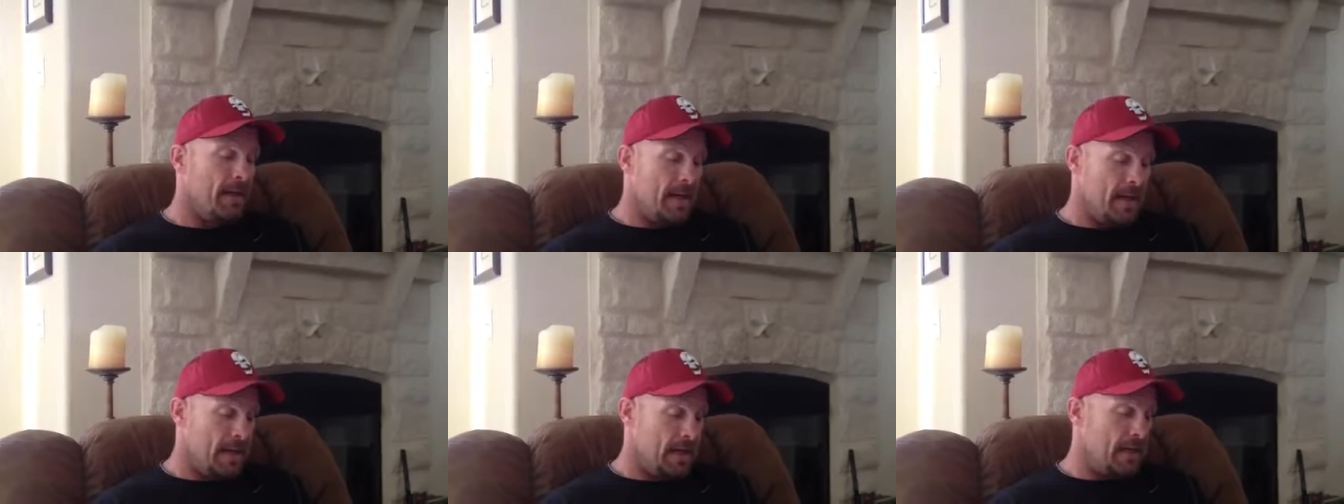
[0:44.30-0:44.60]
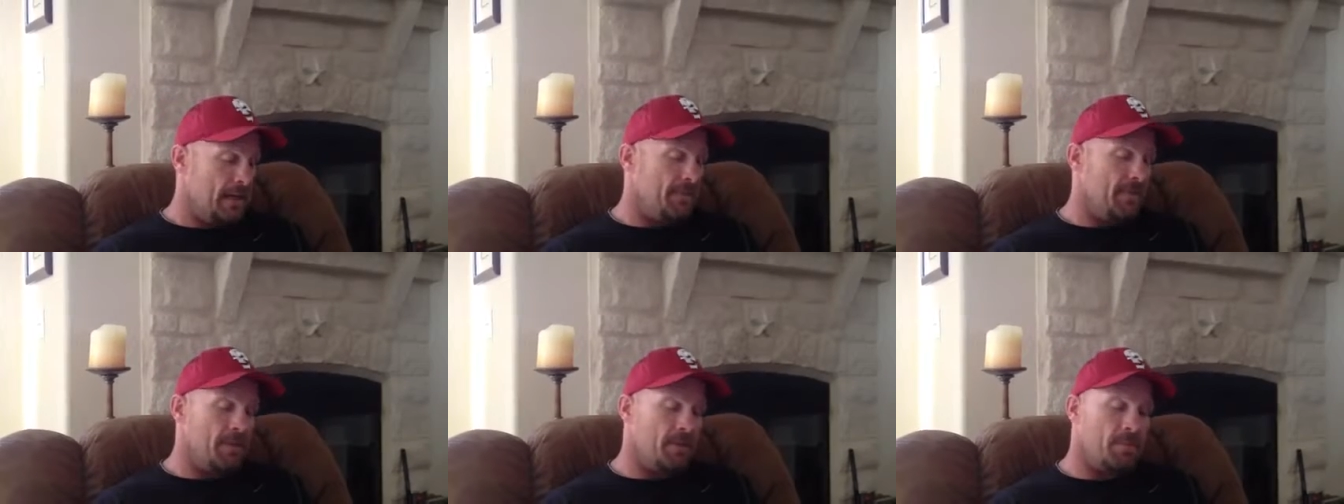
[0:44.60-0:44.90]
I
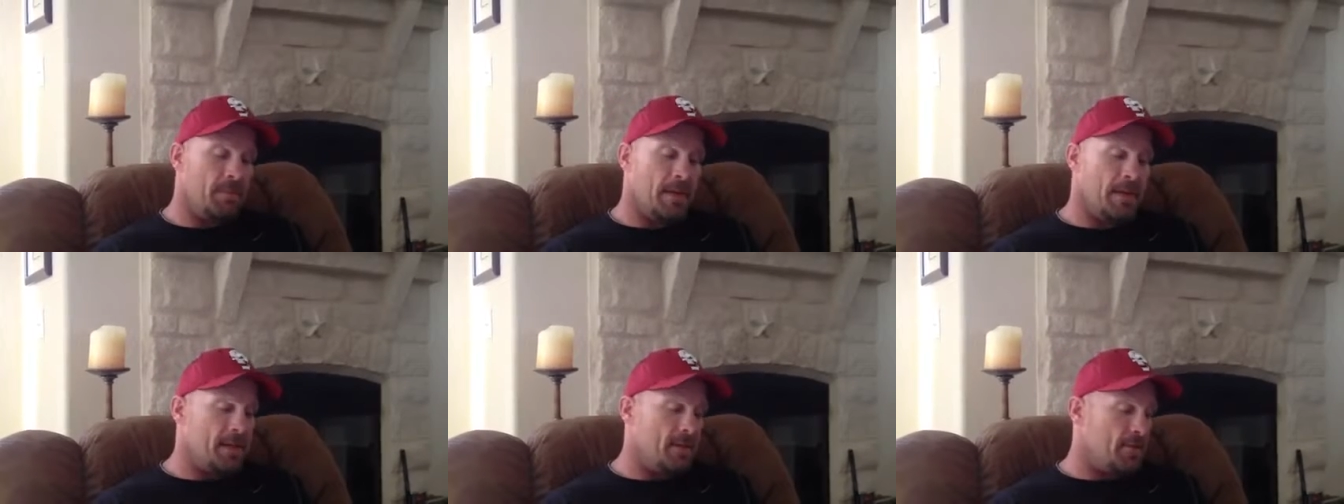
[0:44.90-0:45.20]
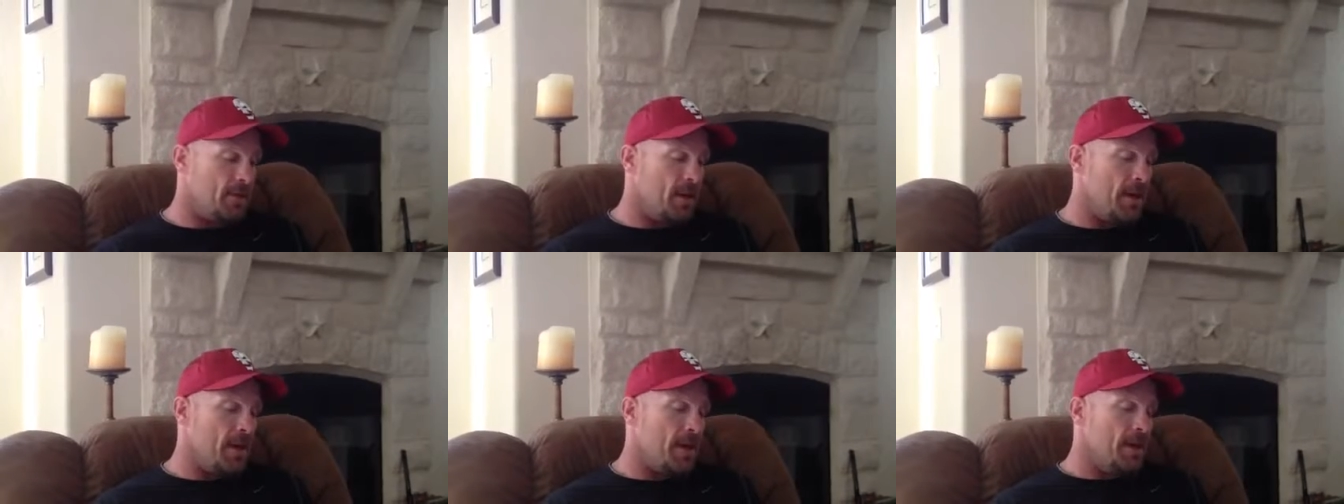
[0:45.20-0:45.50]
love this
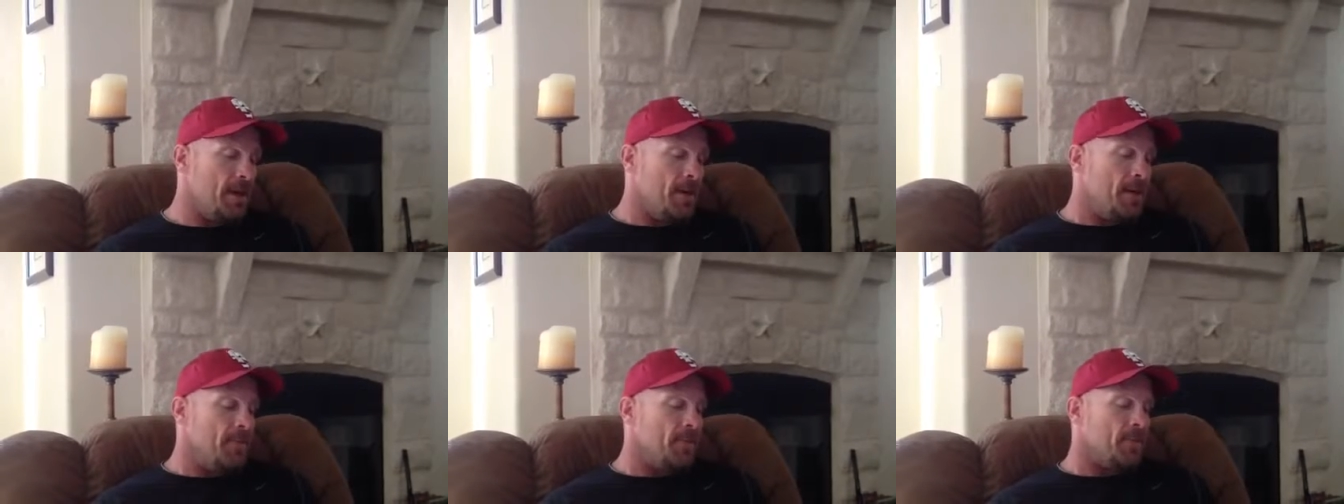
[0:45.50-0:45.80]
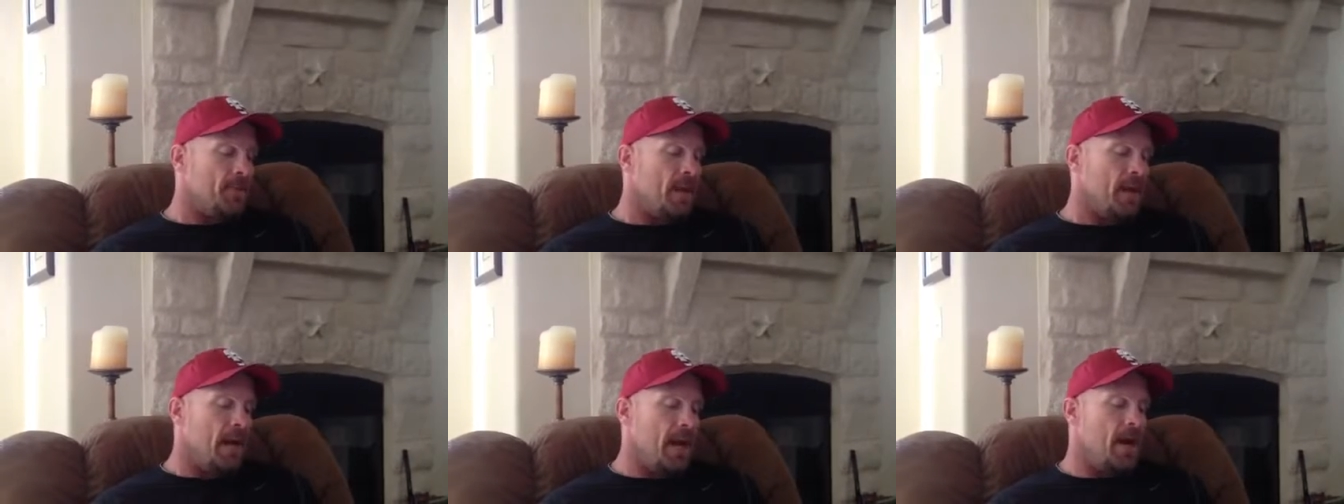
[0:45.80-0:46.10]
place.
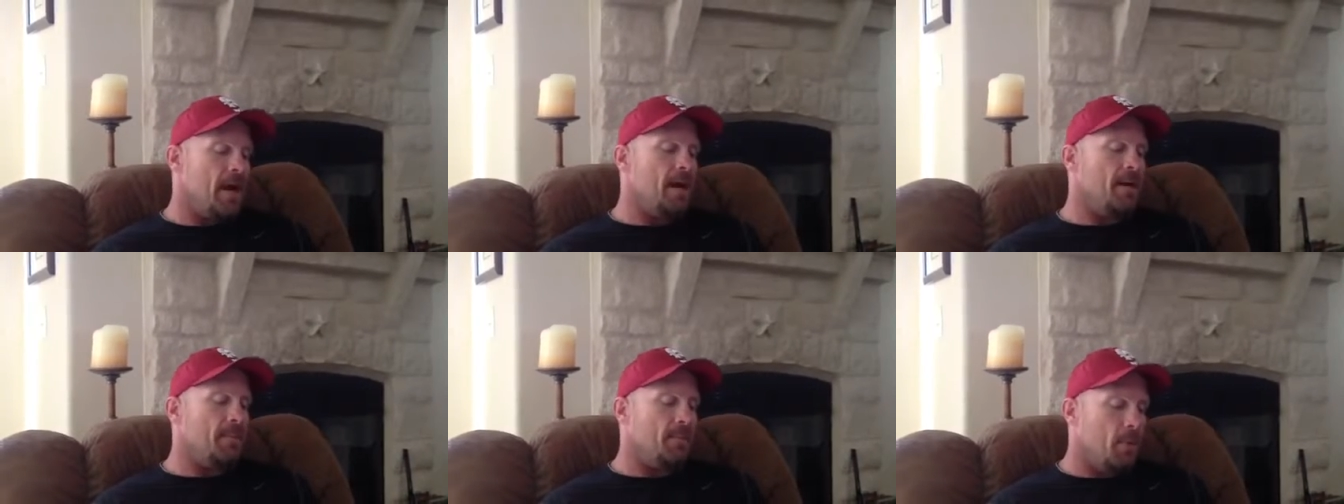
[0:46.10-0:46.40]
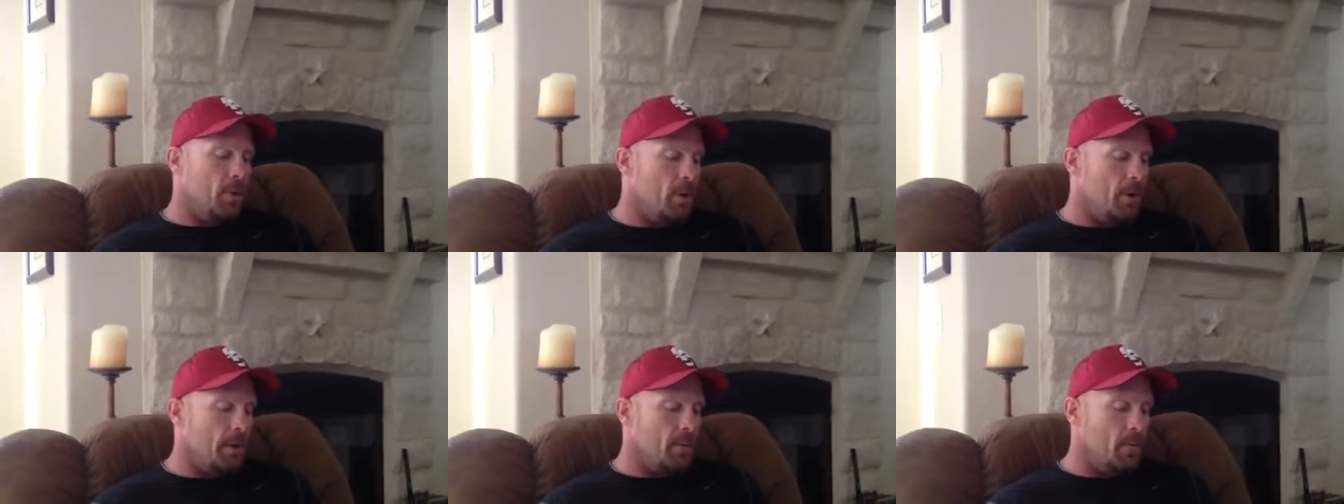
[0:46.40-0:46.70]
Aaron
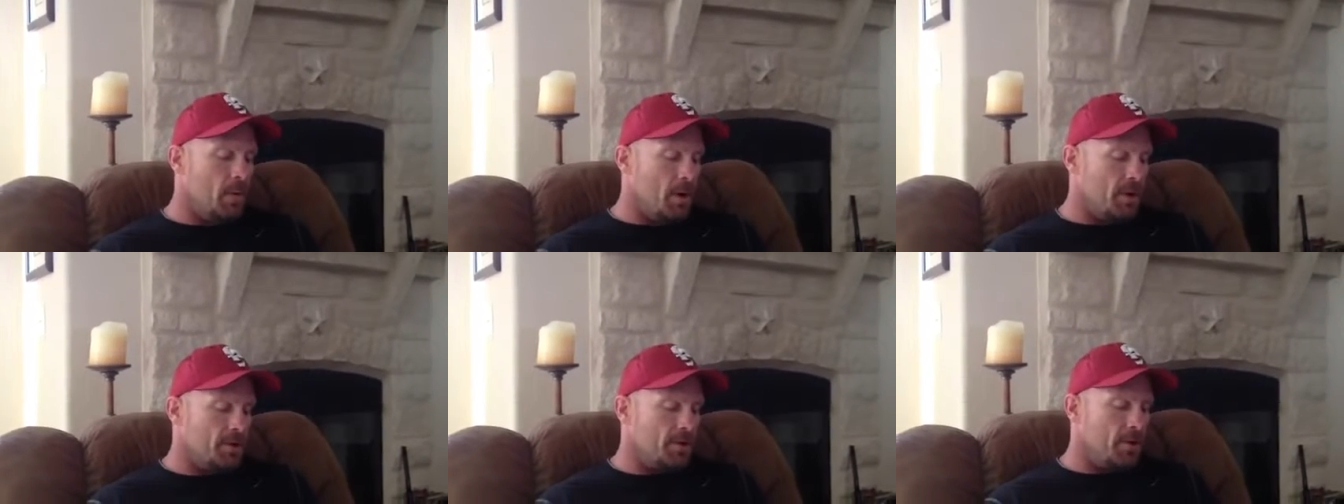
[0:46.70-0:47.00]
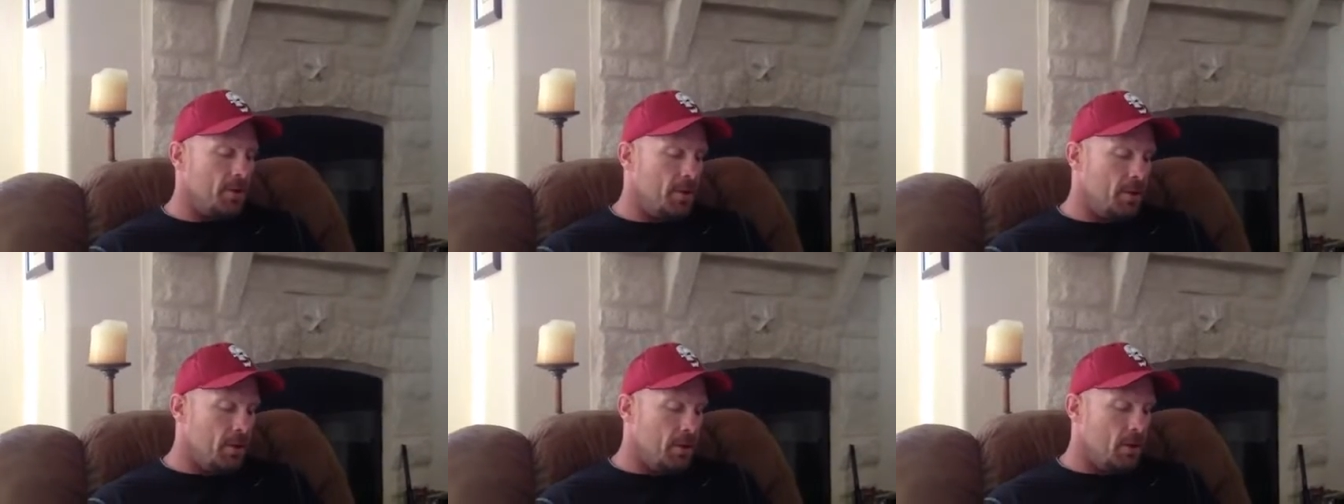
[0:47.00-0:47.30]
Bruin wants
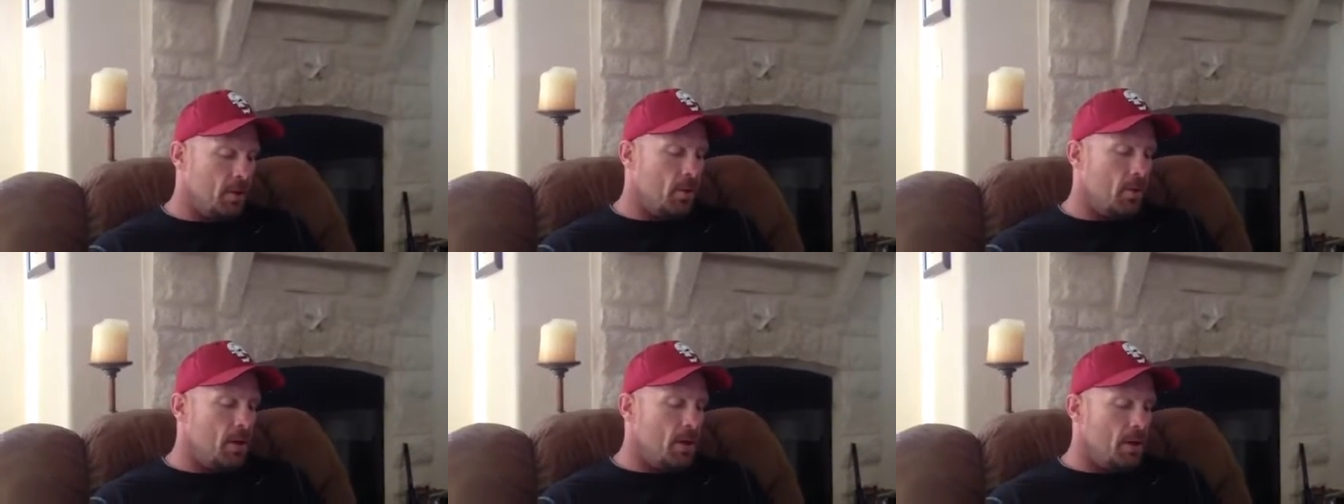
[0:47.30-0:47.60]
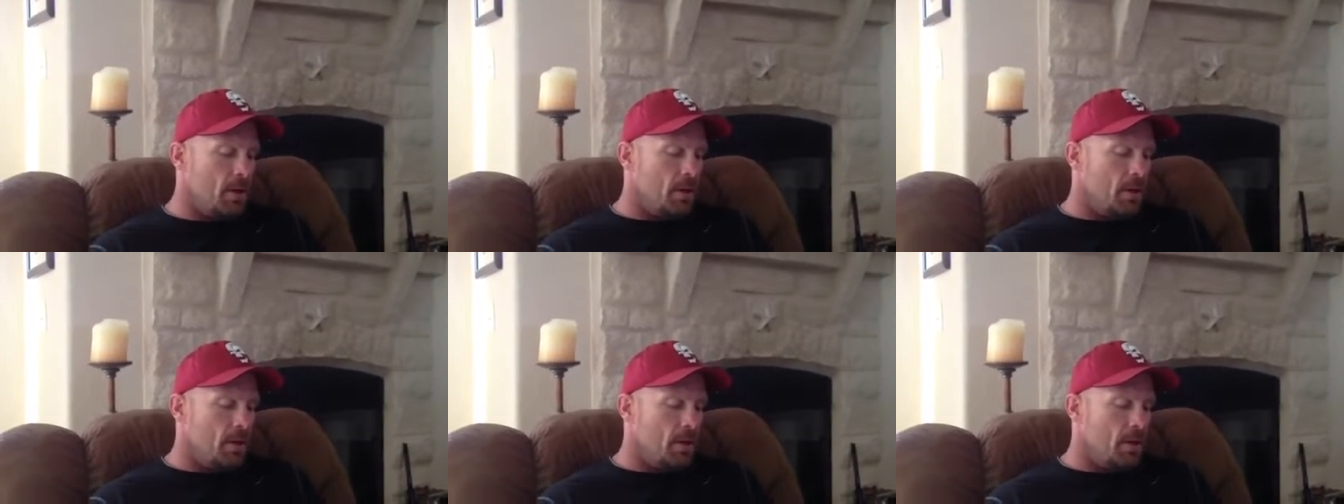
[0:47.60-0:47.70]
to know